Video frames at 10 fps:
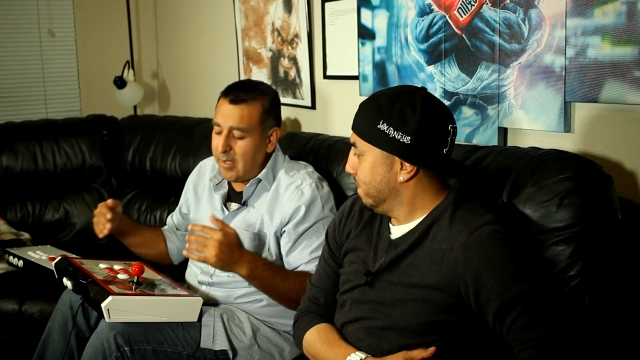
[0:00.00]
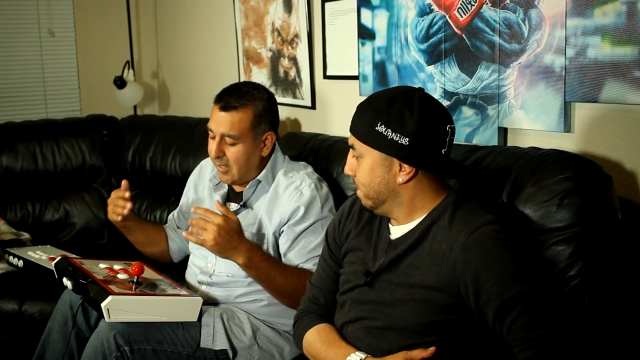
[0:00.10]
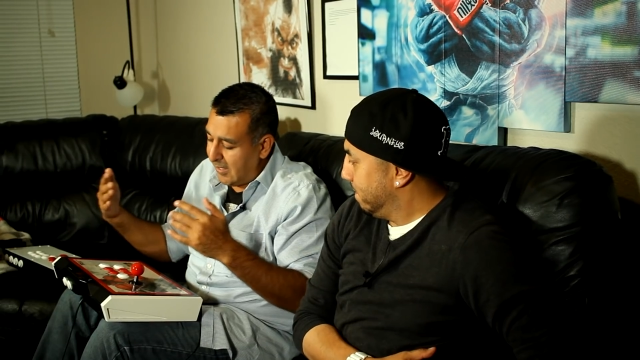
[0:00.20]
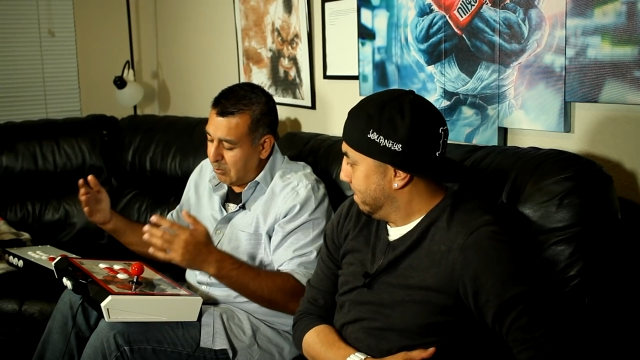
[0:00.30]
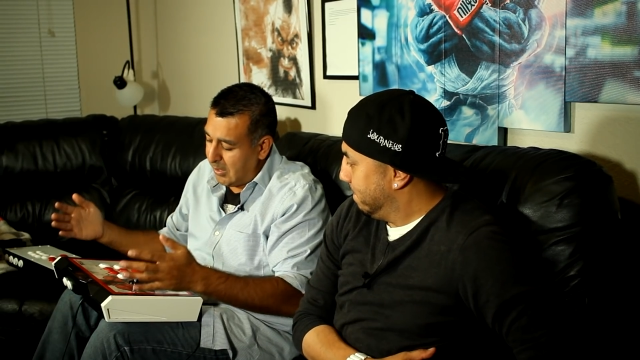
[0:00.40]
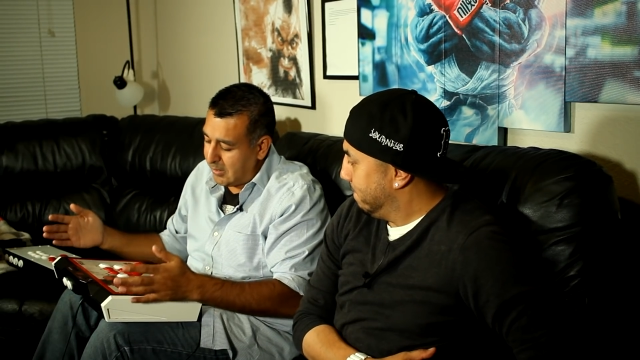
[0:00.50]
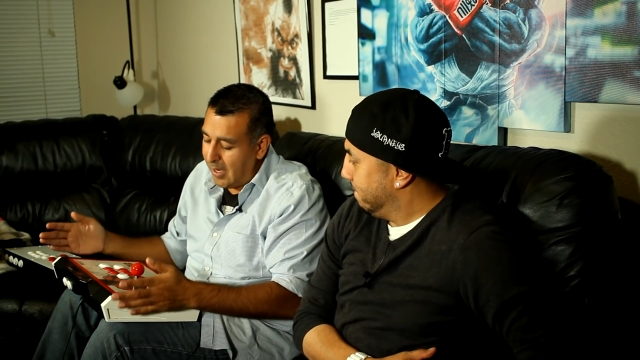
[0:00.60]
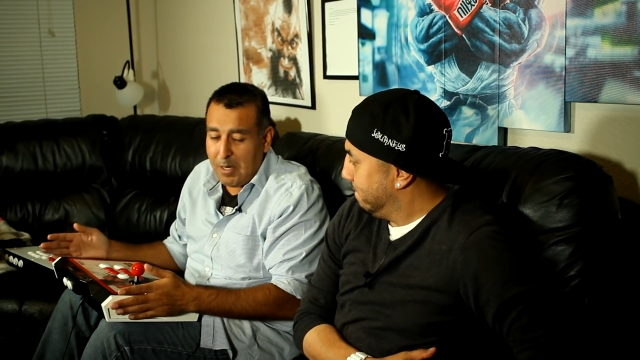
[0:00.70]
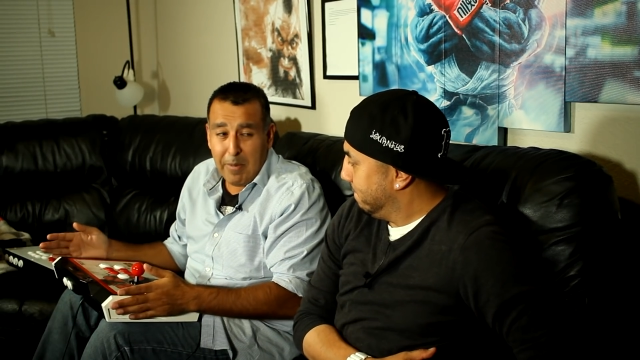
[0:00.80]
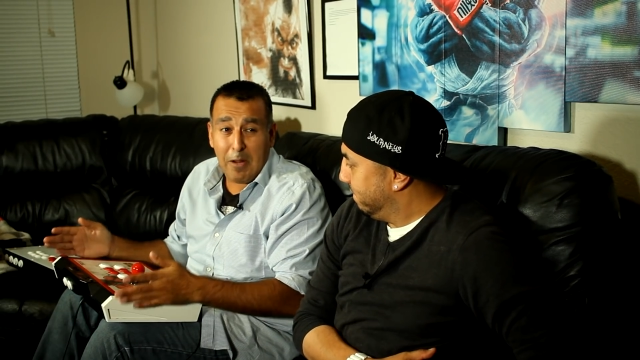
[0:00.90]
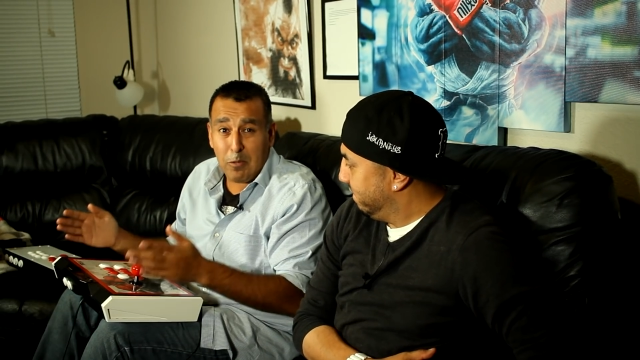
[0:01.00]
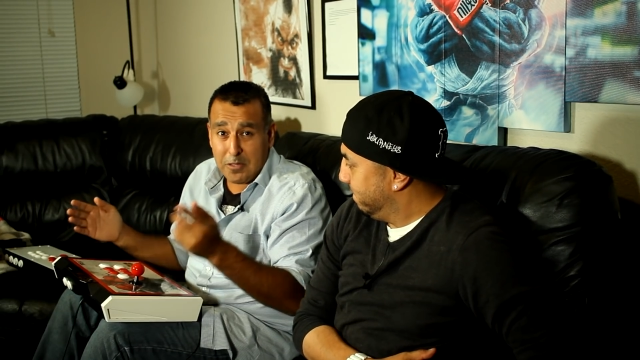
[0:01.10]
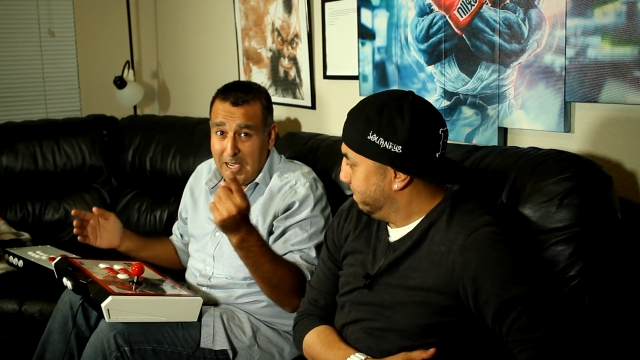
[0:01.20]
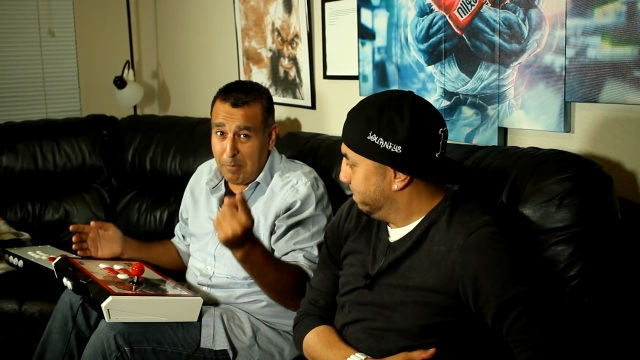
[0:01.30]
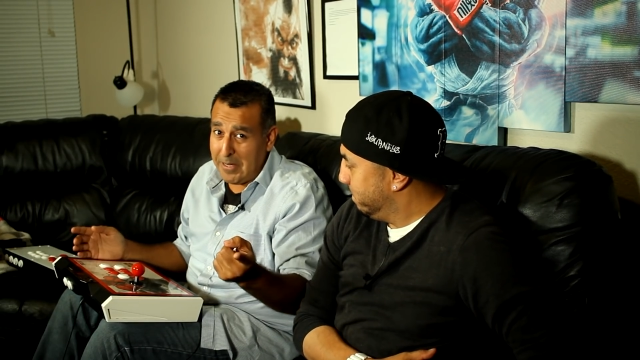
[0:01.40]
Speaker 1: you guys want to talk about it we'll
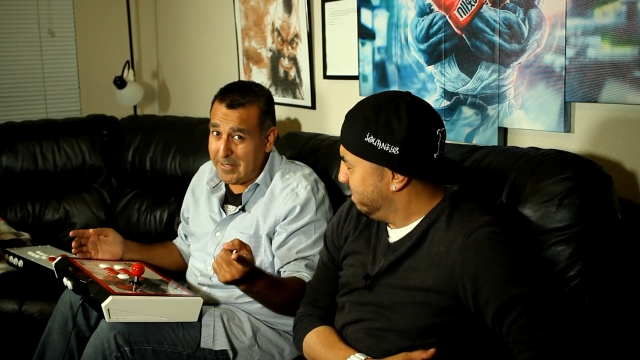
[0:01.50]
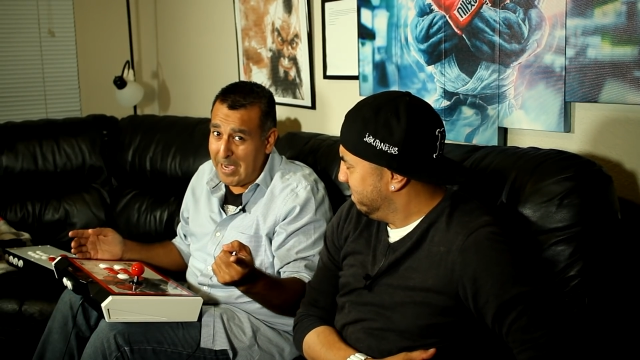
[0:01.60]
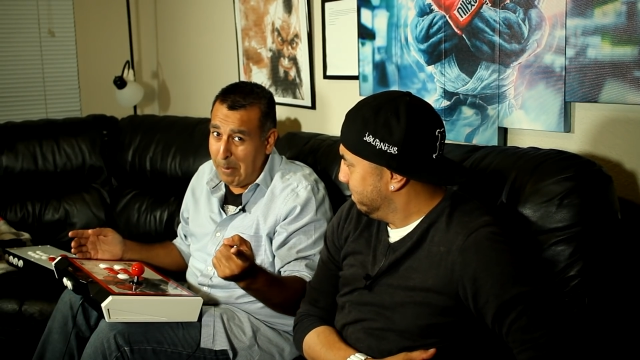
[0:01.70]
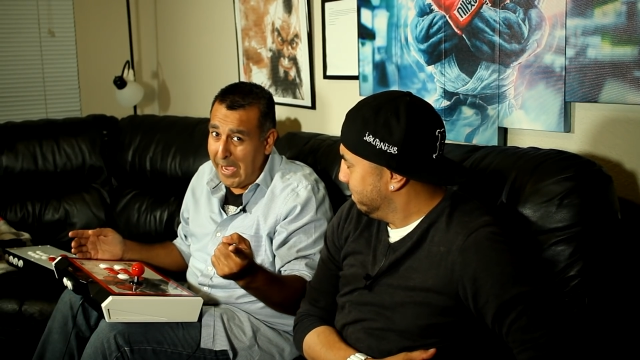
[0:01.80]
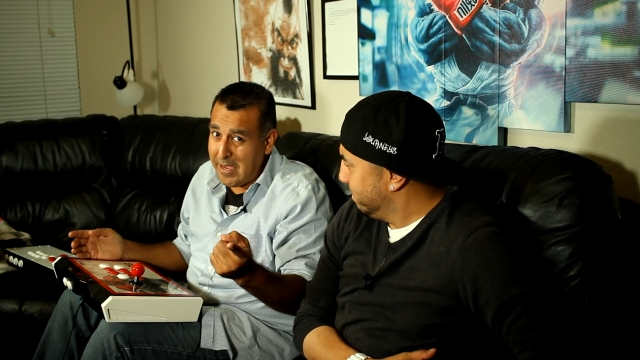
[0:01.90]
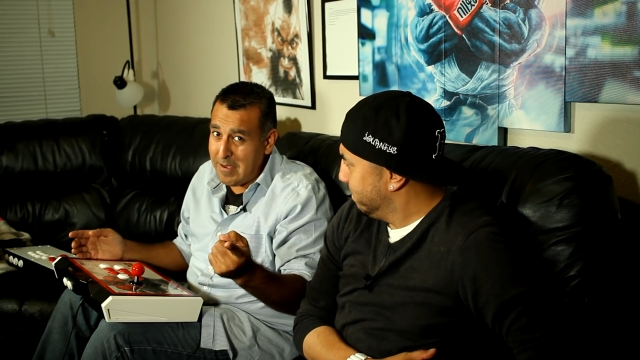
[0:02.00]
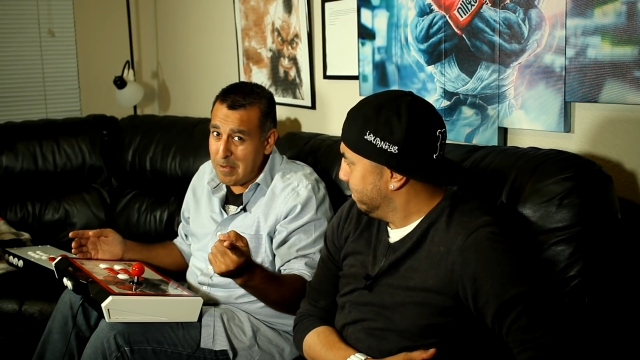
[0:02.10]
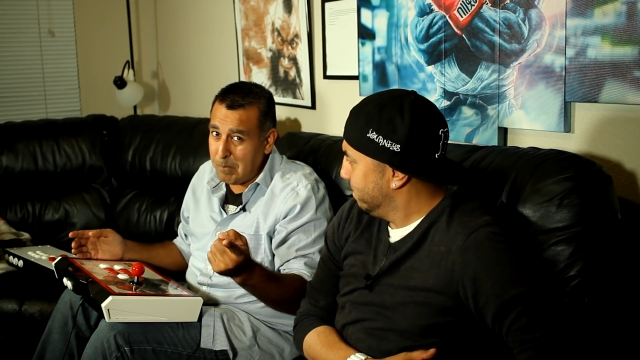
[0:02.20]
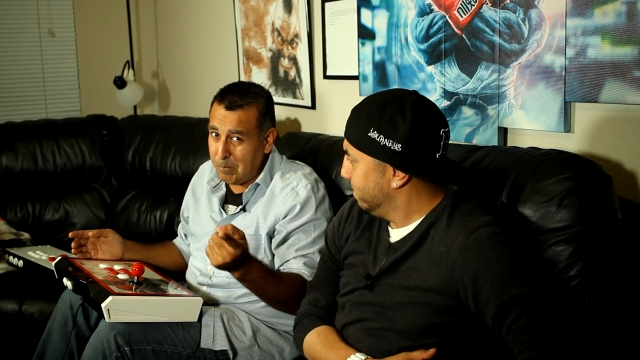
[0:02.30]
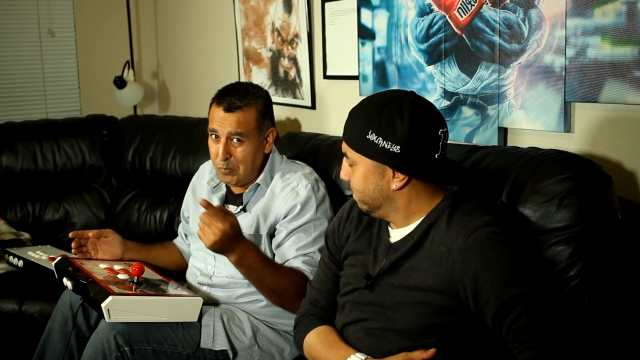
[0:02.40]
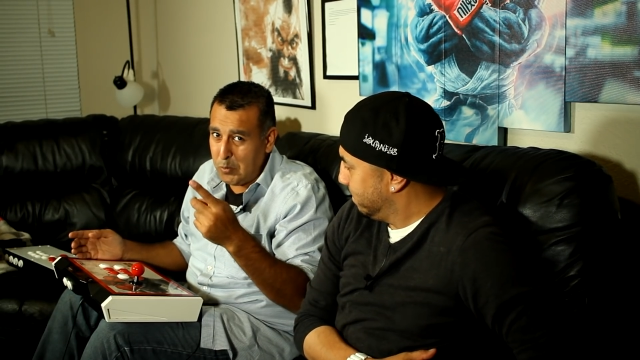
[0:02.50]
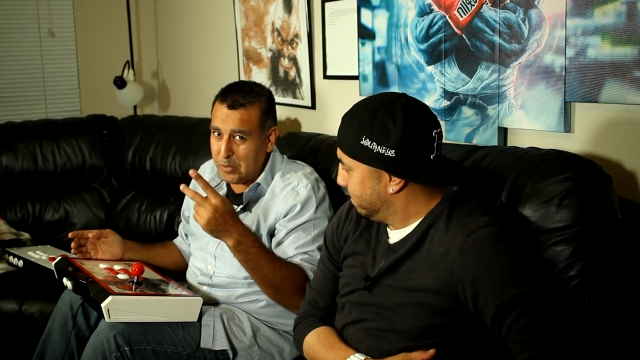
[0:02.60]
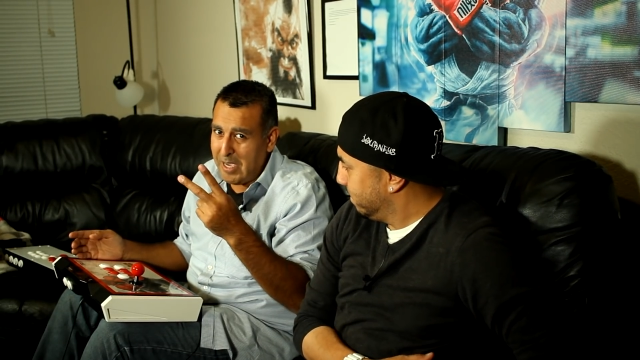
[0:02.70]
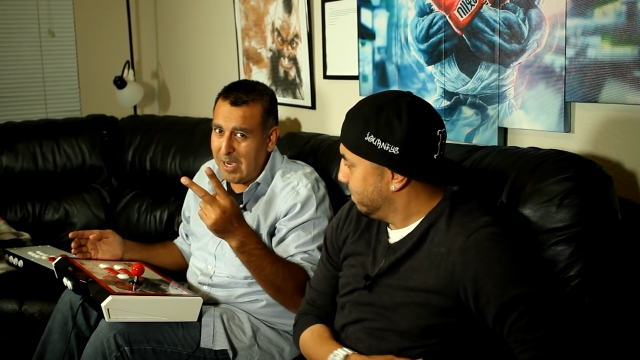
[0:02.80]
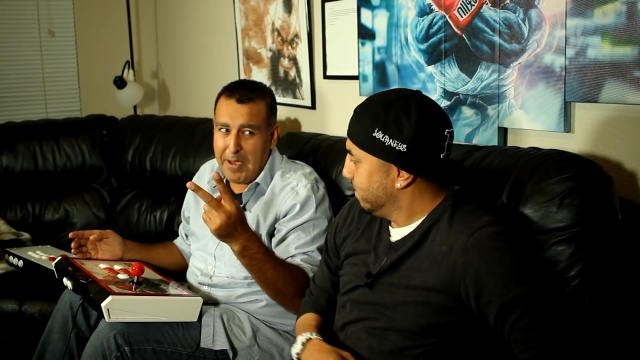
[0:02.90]
talk about top eight we'll
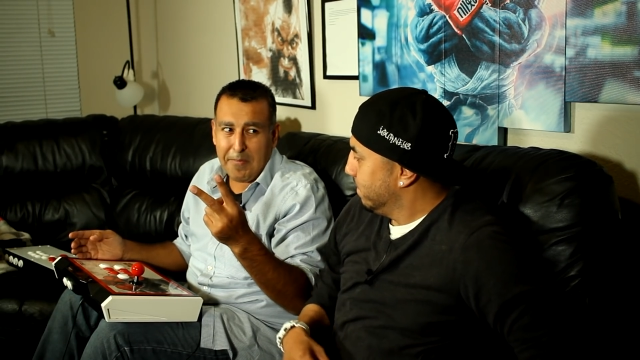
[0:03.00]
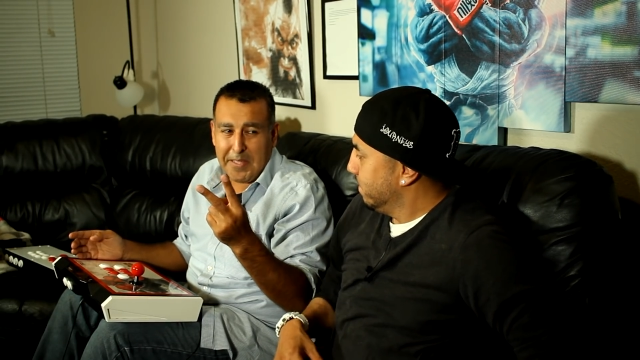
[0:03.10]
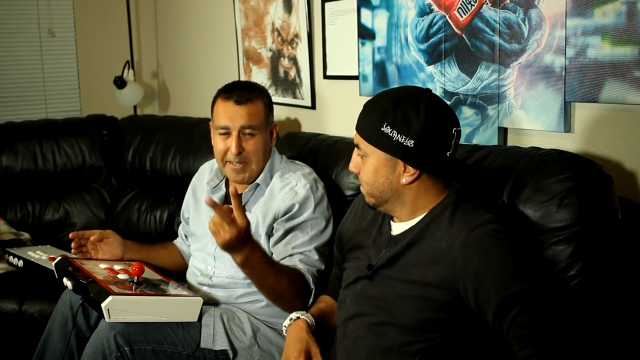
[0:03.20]
talk about the